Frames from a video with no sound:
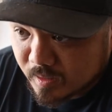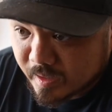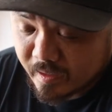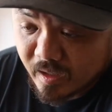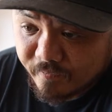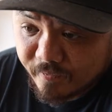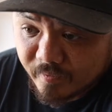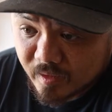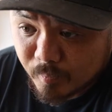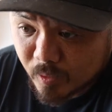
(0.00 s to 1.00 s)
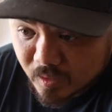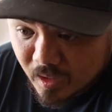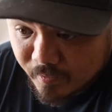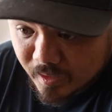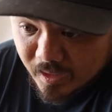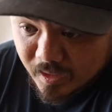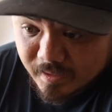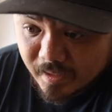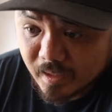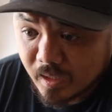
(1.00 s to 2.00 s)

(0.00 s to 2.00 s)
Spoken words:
take off every bolt that we need to take